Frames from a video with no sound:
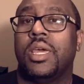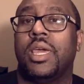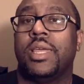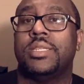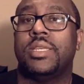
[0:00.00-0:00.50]

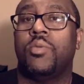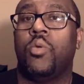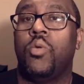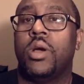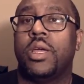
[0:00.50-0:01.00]
is number
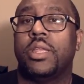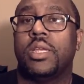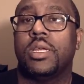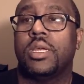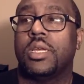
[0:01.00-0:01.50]
one,
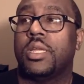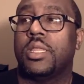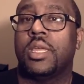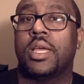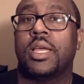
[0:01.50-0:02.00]

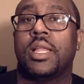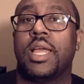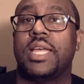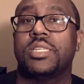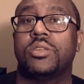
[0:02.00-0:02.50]
the
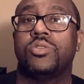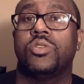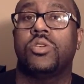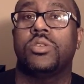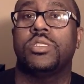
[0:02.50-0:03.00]
class
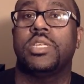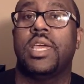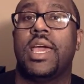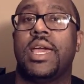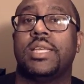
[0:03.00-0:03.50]
control that she
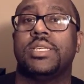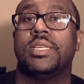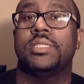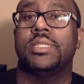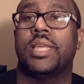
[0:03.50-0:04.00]
has
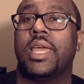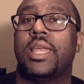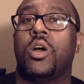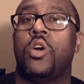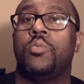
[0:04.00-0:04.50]
is like
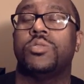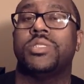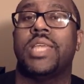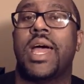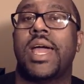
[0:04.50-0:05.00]
almost
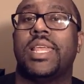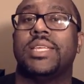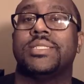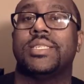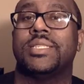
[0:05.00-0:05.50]

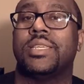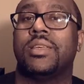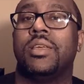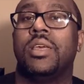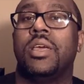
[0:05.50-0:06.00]
non-existent.
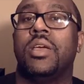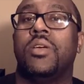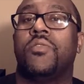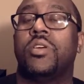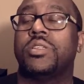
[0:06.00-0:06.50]

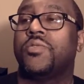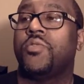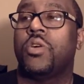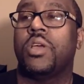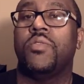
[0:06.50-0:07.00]
First of
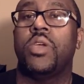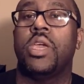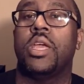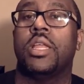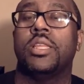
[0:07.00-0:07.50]
all, if
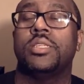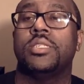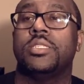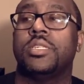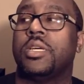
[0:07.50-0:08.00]
you
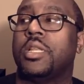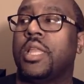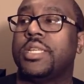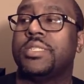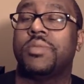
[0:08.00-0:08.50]
listen to
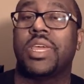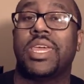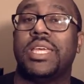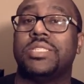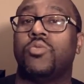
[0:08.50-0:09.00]
like some of the
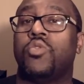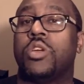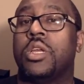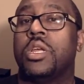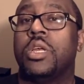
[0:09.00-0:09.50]
kids that
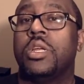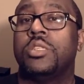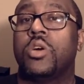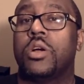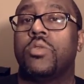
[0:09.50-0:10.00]
were
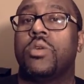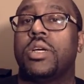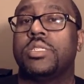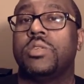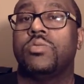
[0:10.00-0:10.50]
talking
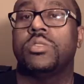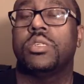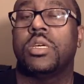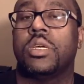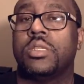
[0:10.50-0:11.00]
while she was
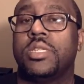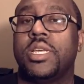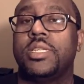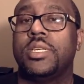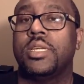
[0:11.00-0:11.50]

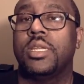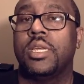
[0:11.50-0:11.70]
teaching,